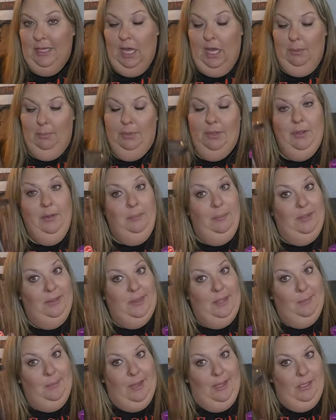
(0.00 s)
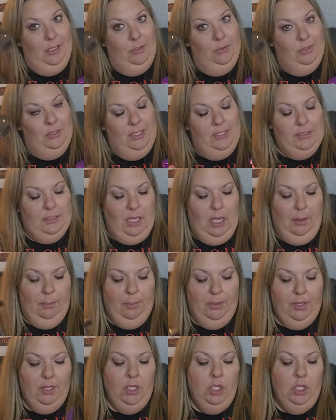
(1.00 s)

cup, but they might use this cup.